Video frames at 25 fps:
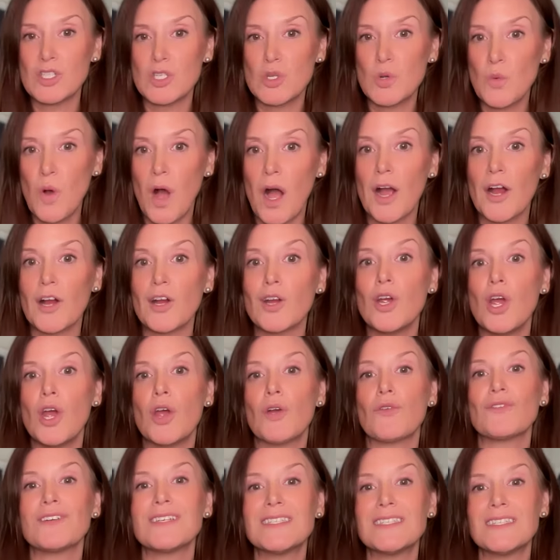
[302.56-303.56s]
you are,
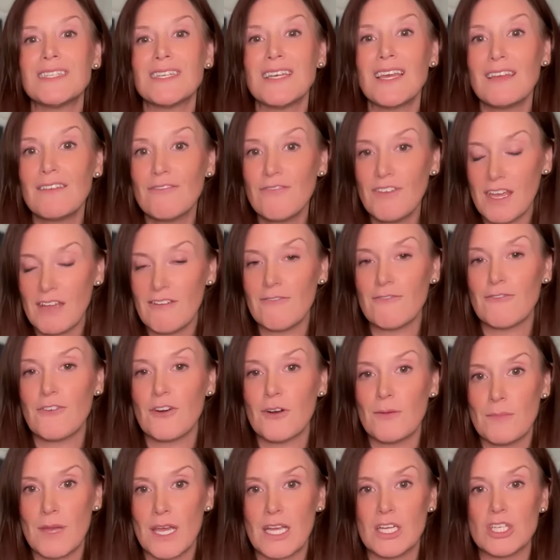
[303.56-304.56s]
receive
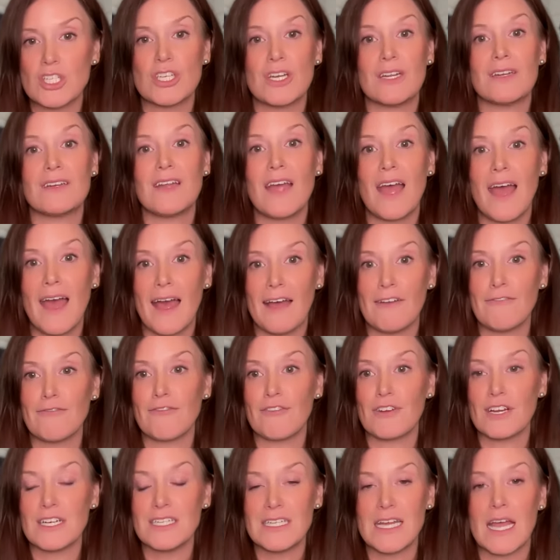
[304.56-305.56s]
information
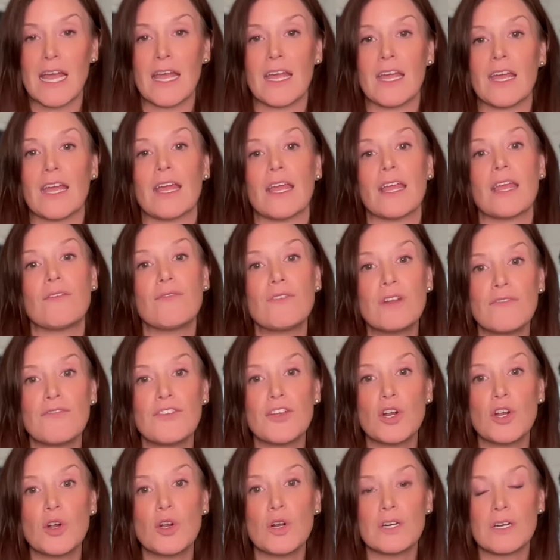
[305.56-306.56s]
every day, even if
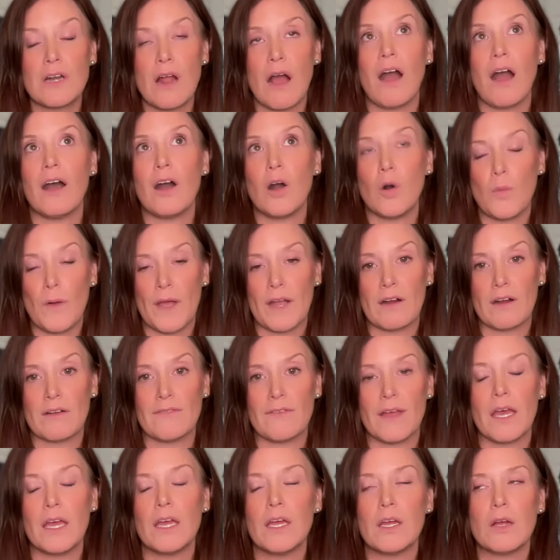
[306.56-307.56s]
you're not aware of
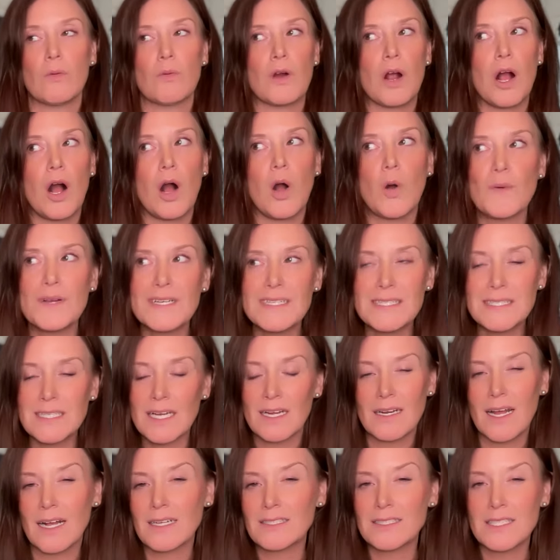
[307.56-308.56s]
it. We're always
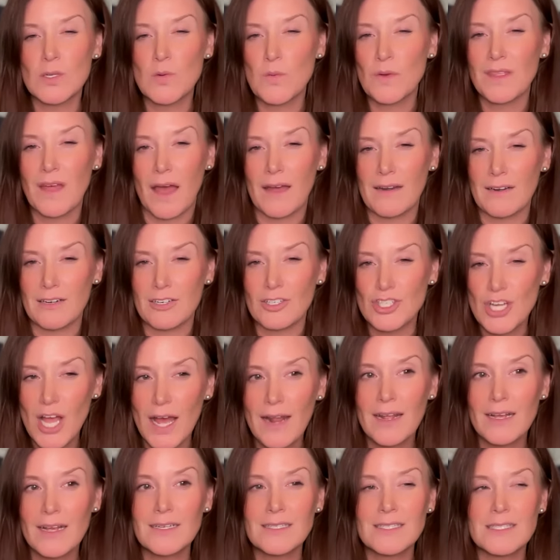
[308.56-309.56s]
connecting with
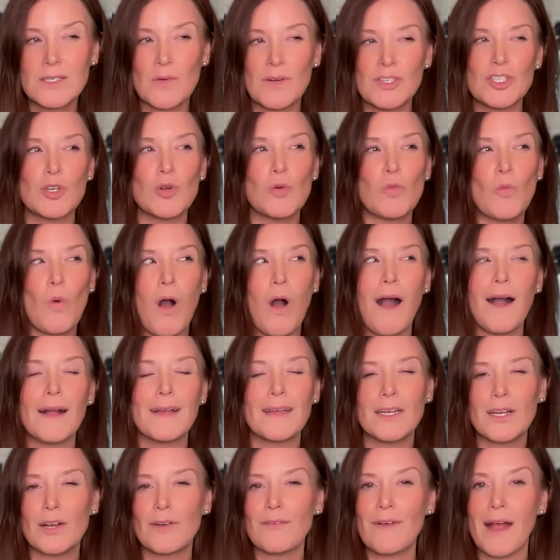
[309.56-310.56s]
energetics. So as you're
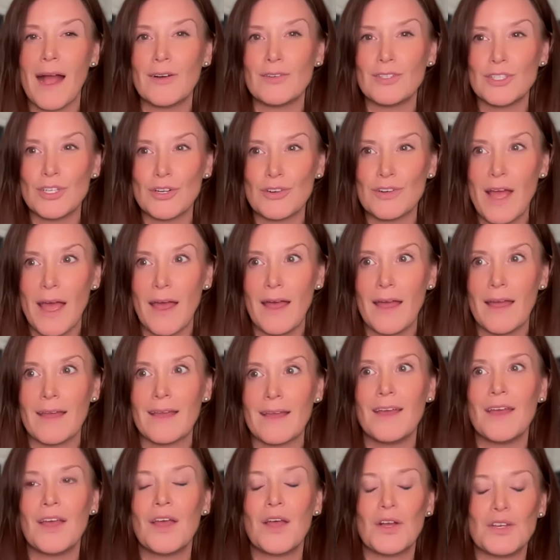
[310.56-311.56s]
walking around your
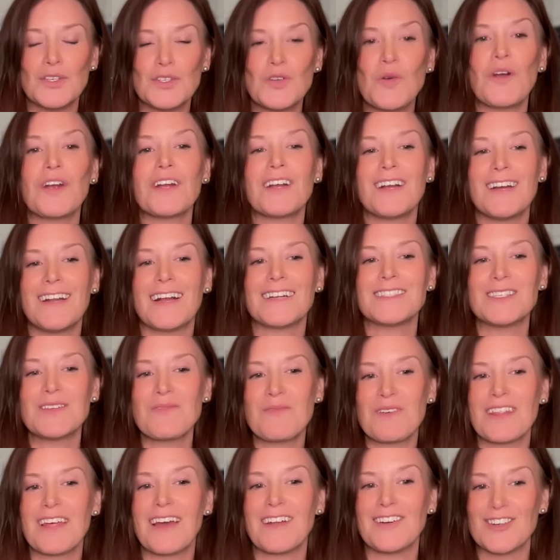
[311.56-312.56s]
day, you're connecting
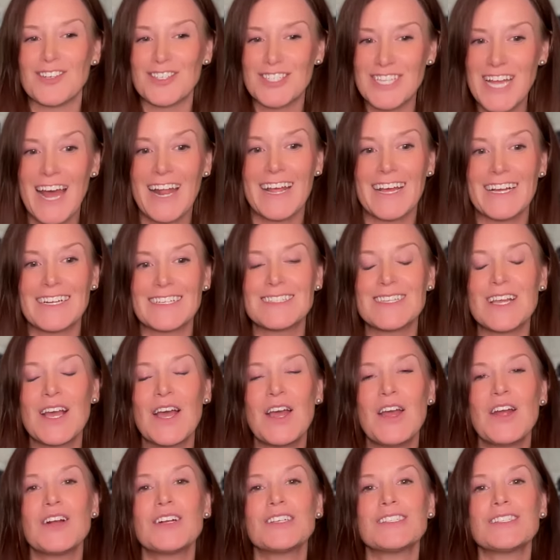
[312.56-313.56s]
with energetics.
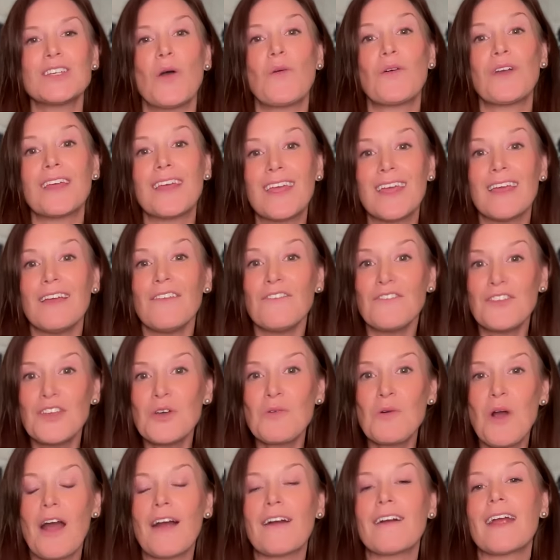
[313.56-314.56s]
So if
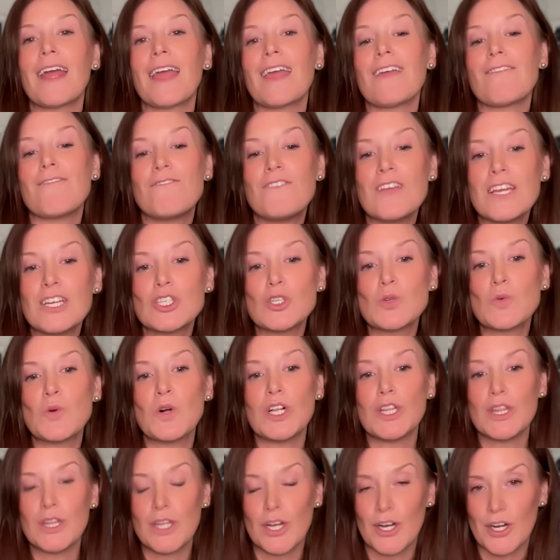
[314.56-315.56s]
you are a
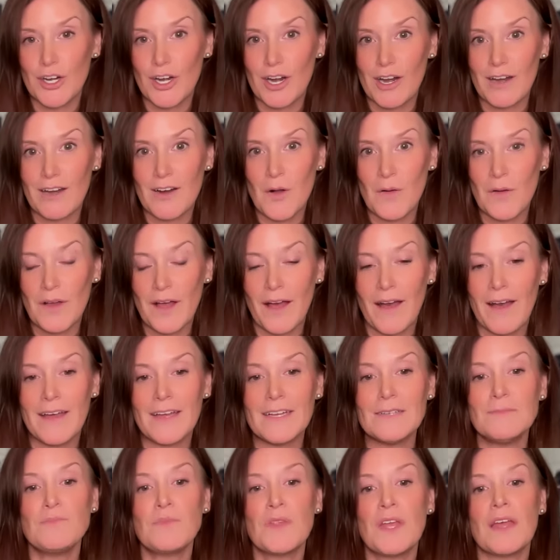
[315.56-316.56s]
visual learner,
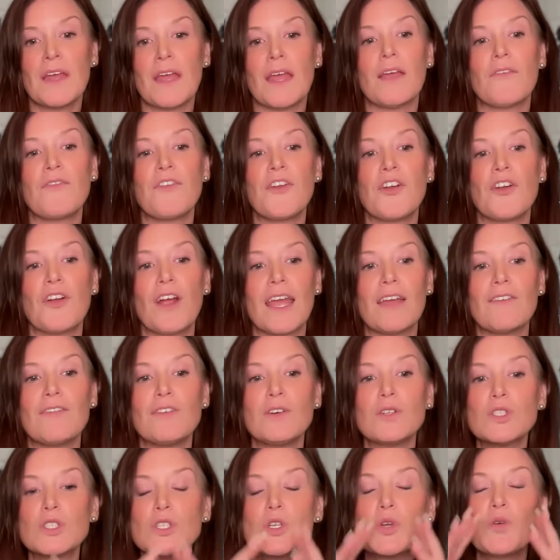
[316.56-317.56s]
okay, if you're
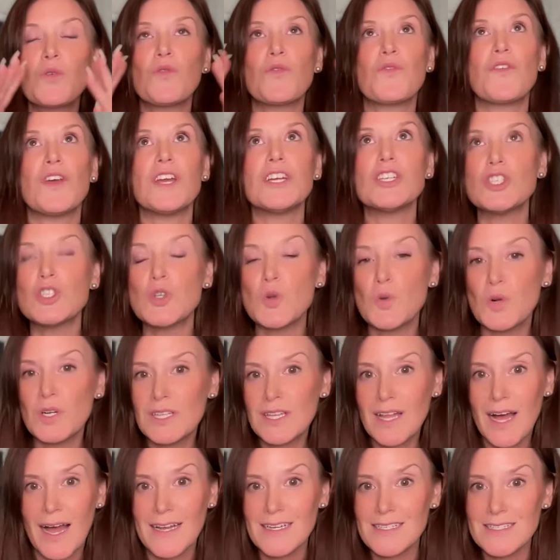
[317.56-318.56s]
able to
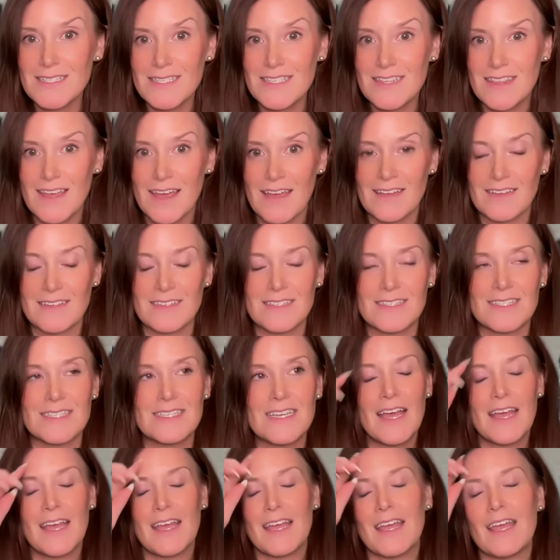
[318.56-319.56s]
visualize things,
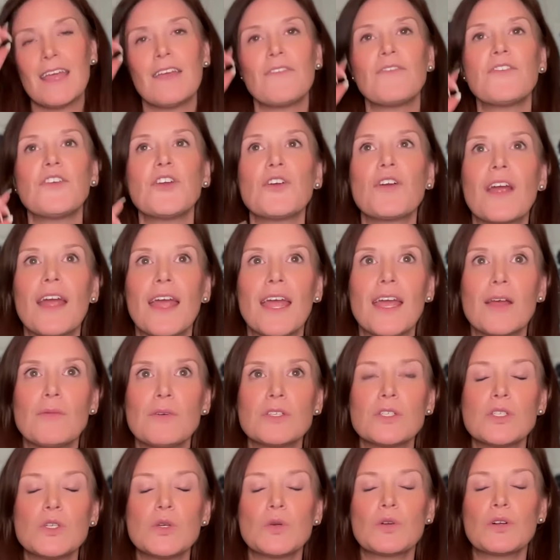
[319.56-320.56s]
if you're
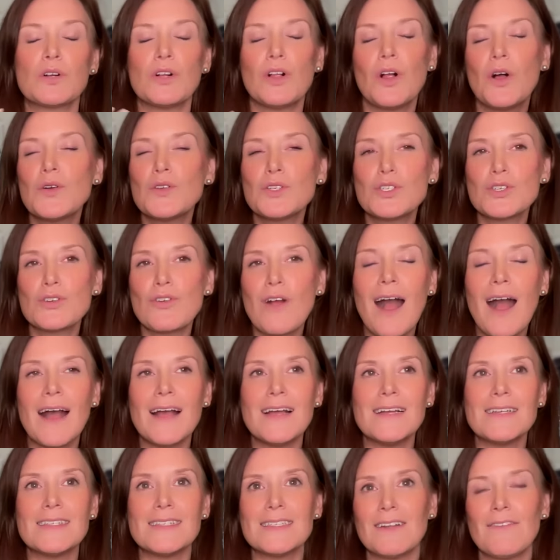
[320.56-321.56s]
able to close your
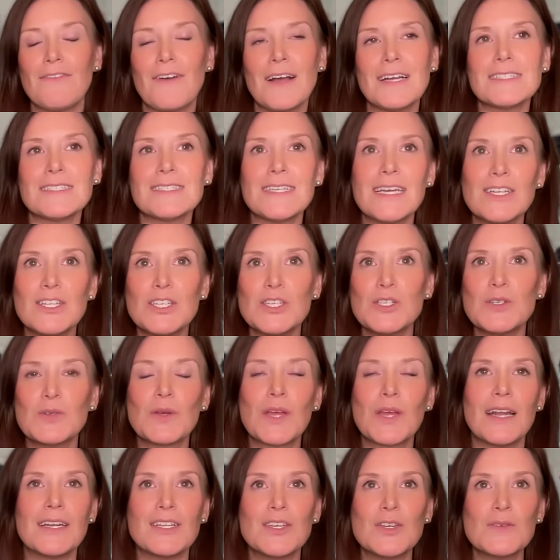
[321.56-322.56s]
eyes, and if I say to you,
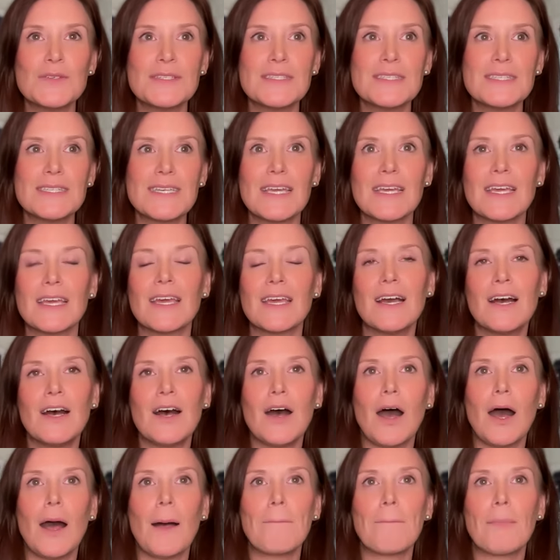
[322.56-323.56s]
can you see
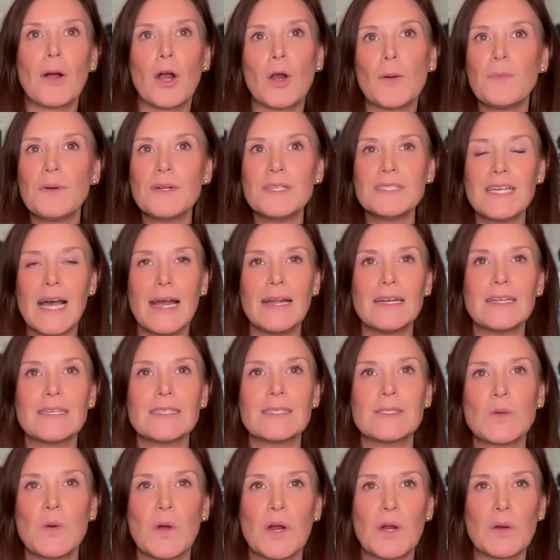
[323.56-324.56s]
a purple
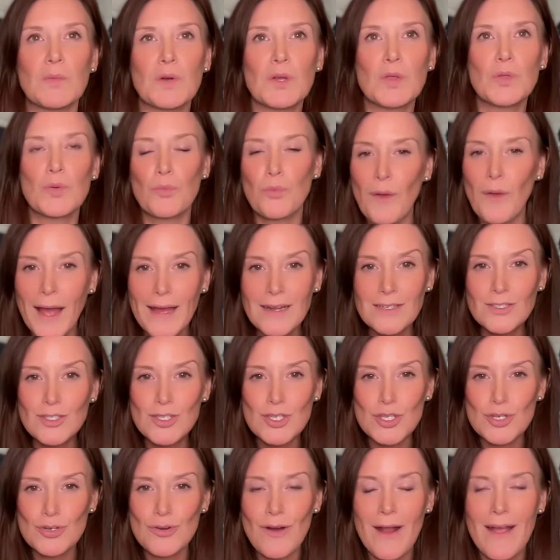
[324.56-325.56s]
dinosaur with red
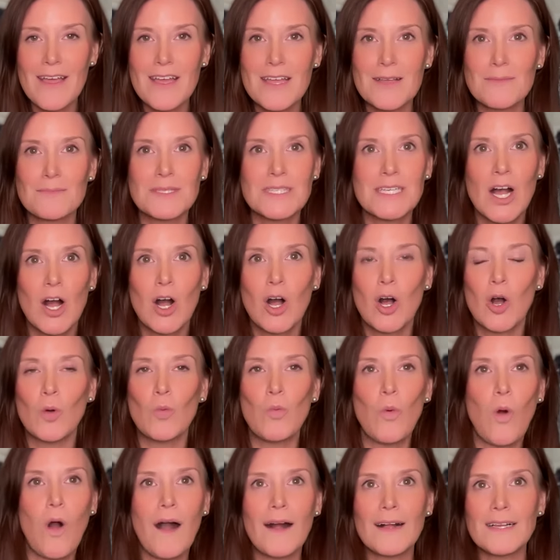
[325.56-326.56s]
stripes
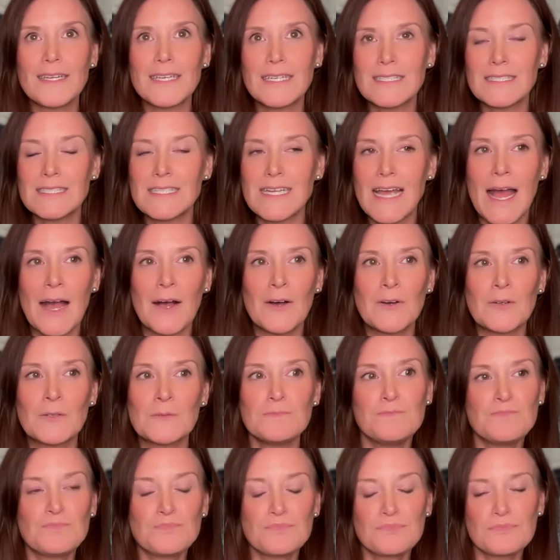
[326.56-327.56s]
walking
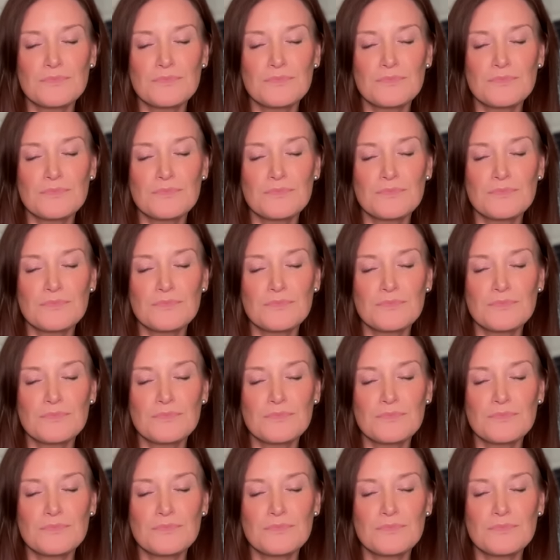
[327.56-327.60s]
down